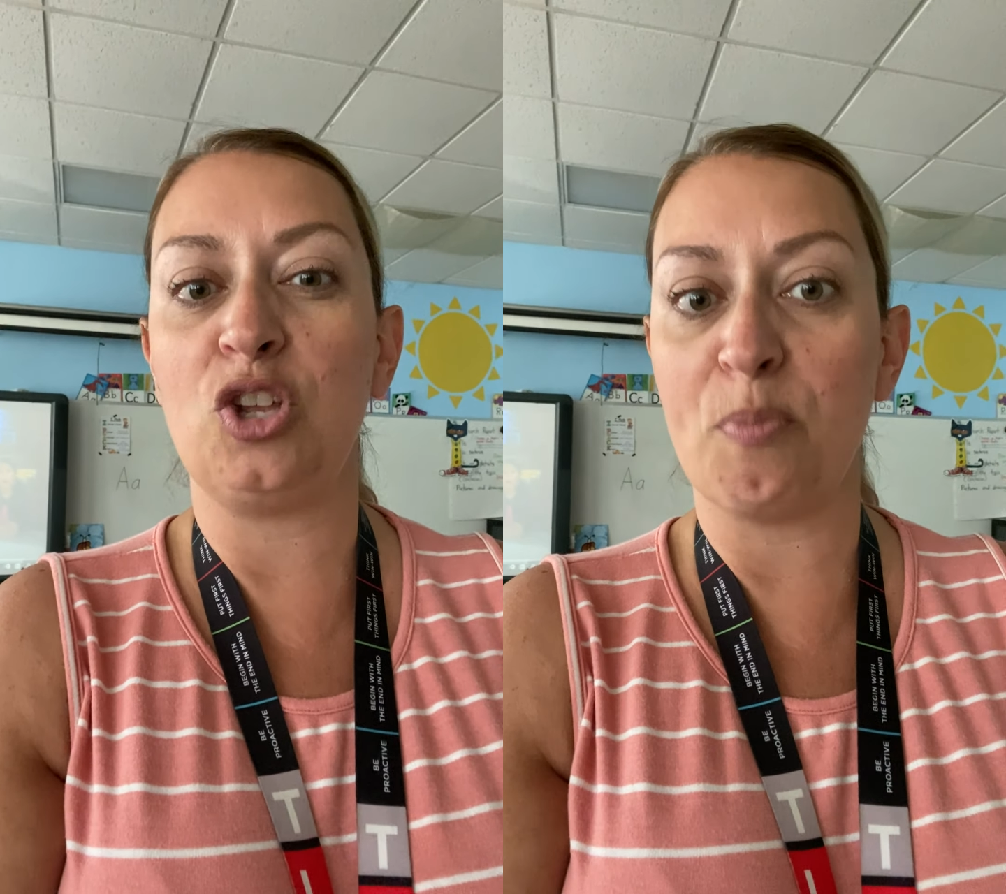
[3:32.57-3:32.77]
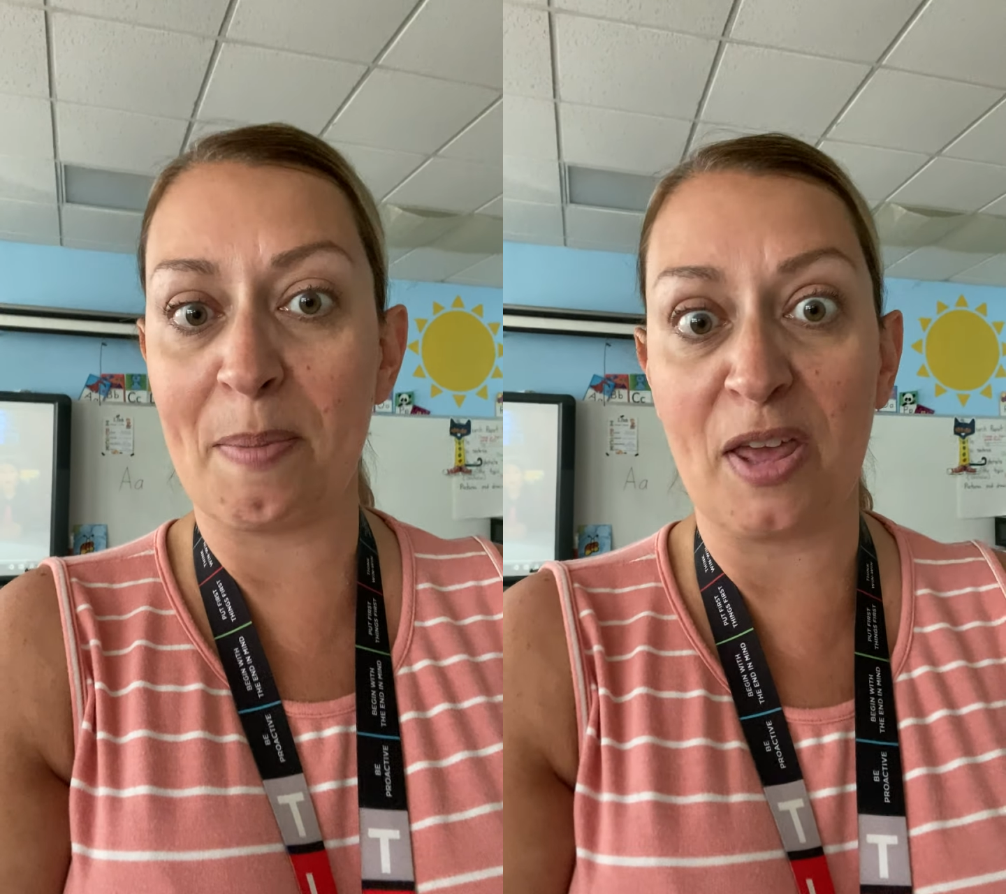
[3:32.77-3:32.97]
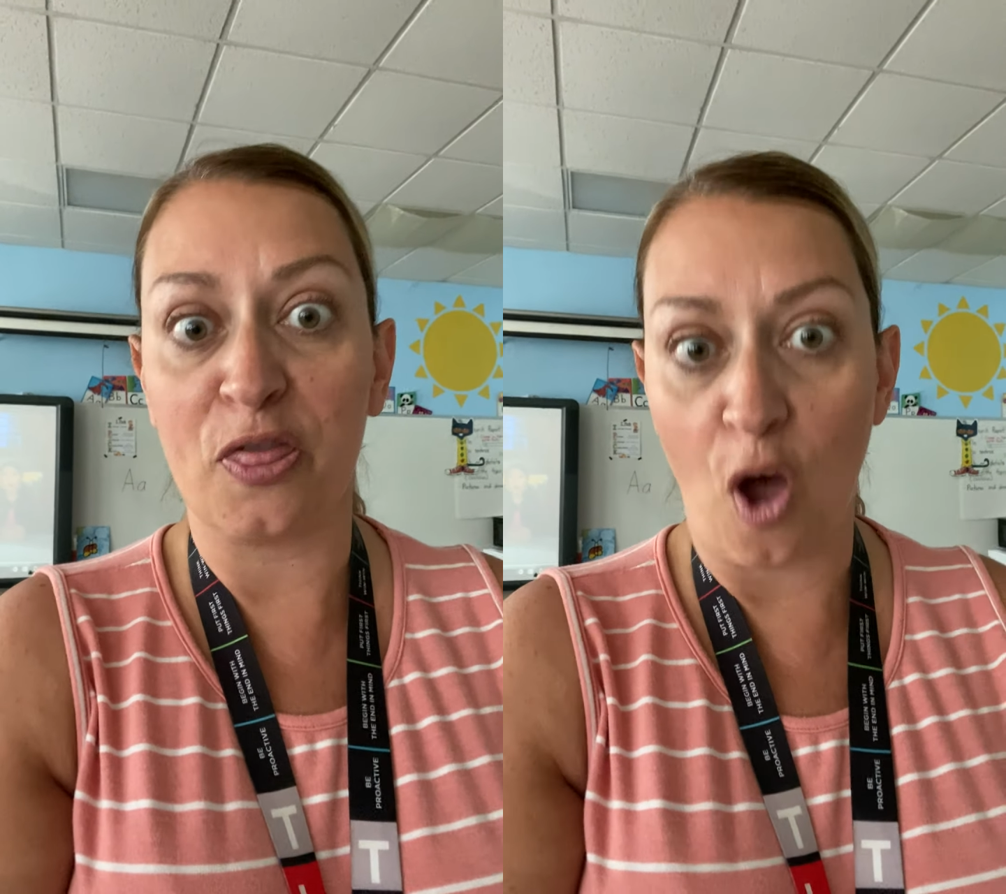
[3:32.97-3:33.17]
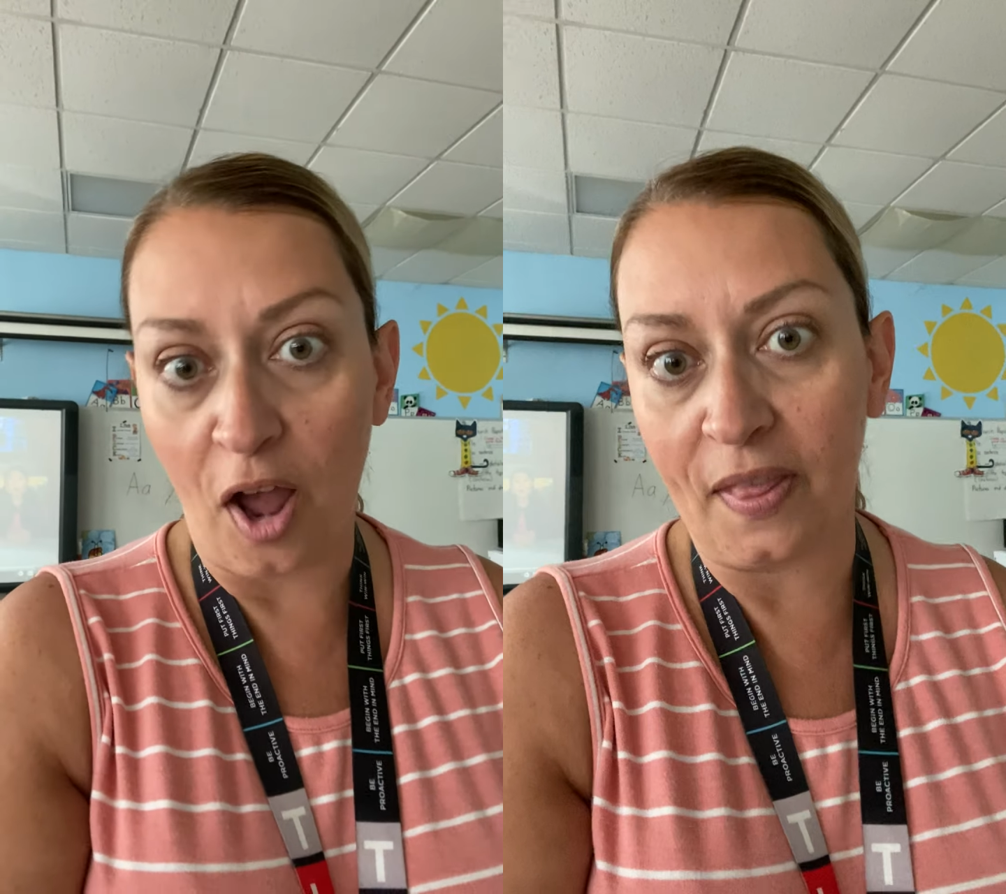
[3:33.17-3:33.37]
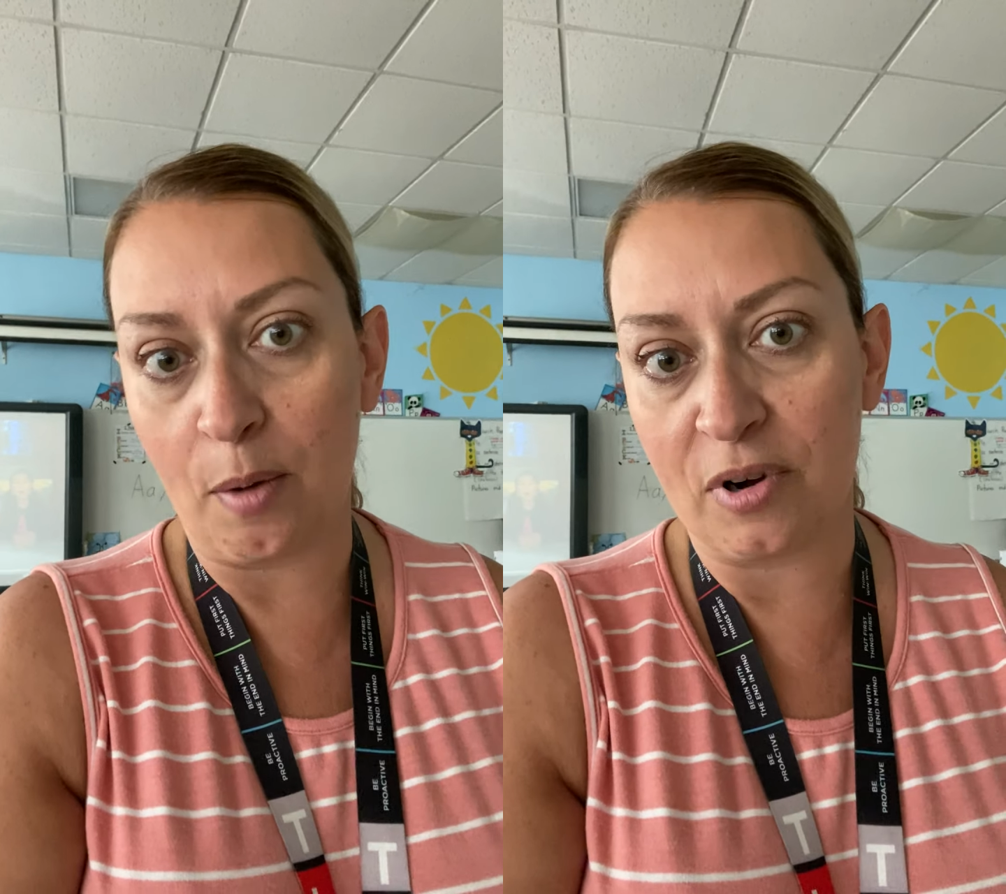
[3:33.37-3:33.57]
and you maybe
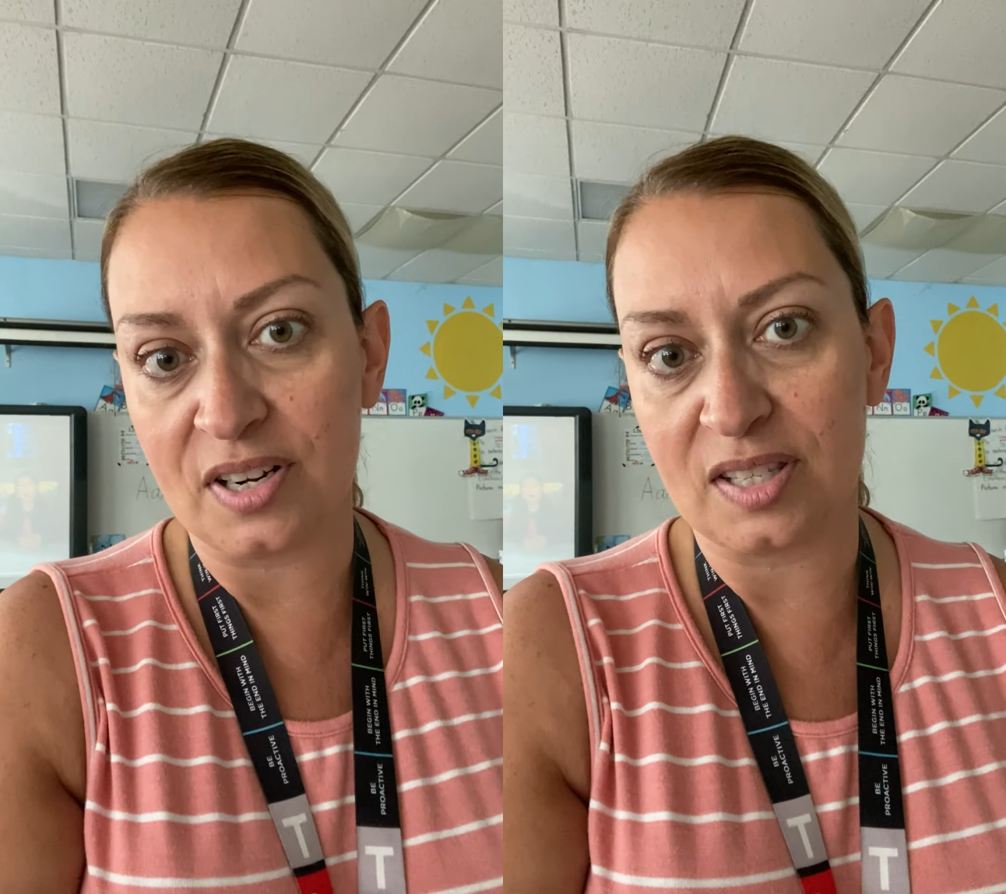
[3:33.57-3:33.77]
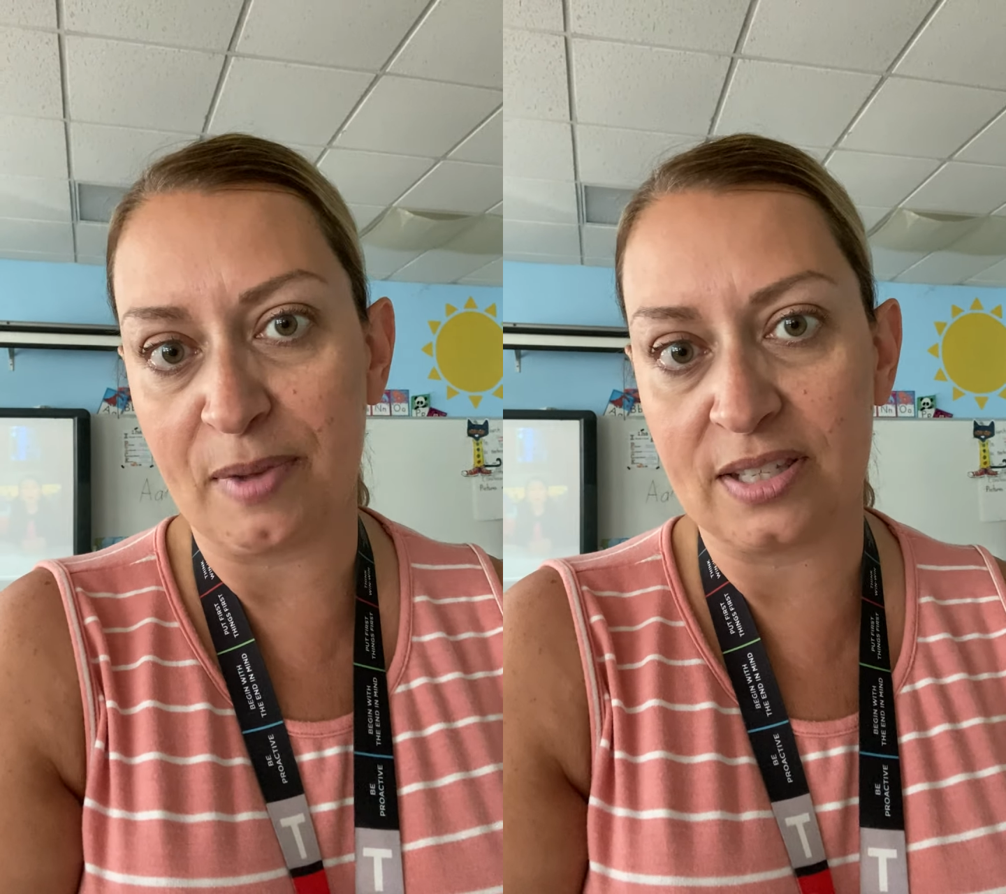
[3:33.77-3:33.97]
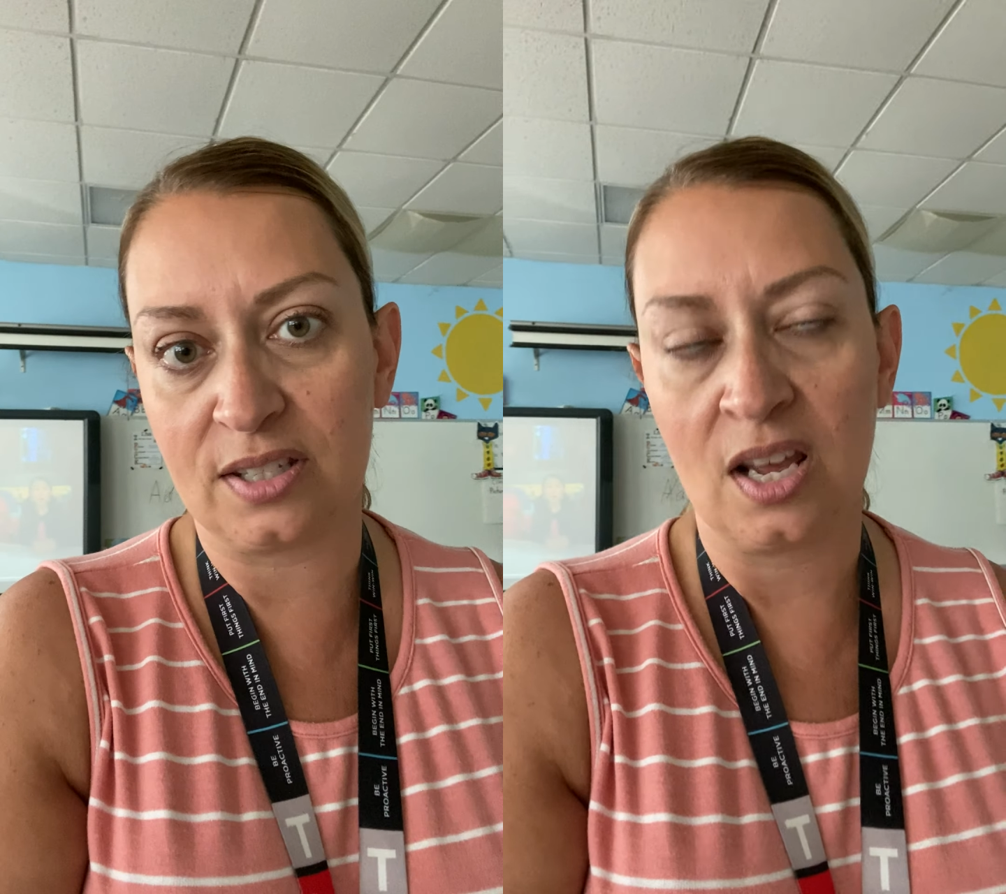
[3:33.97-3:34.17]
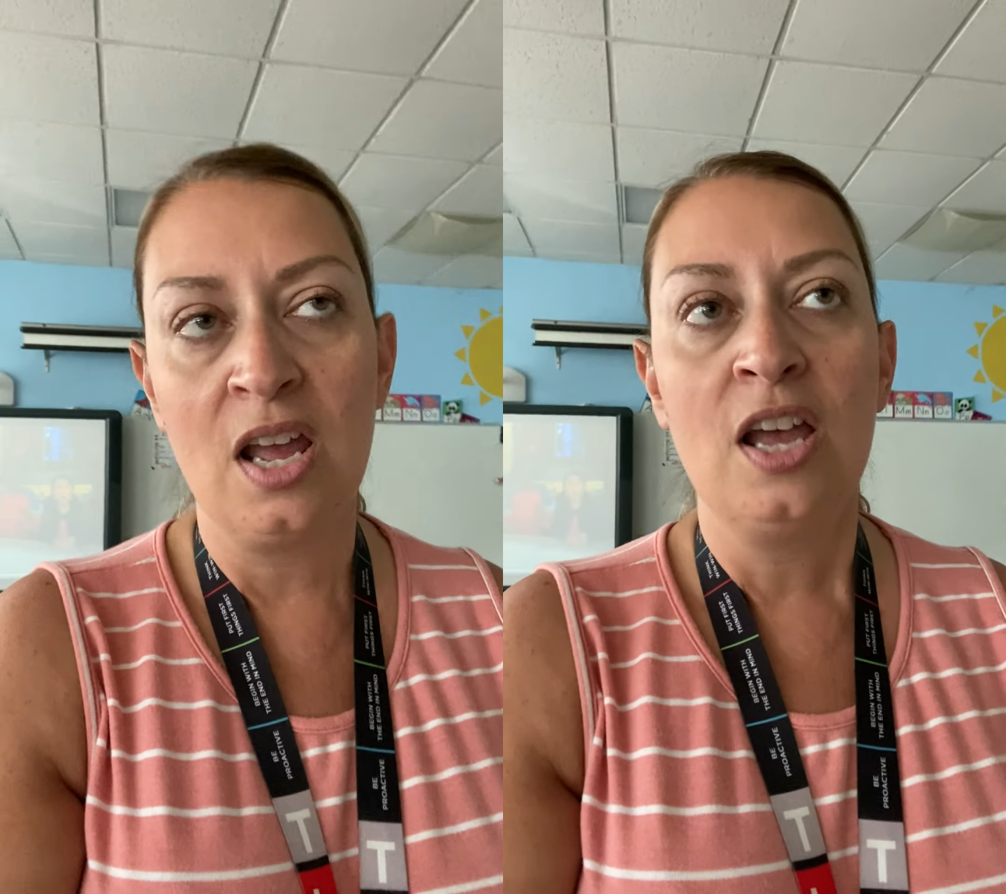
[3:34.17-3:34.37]
thought they were dismissed.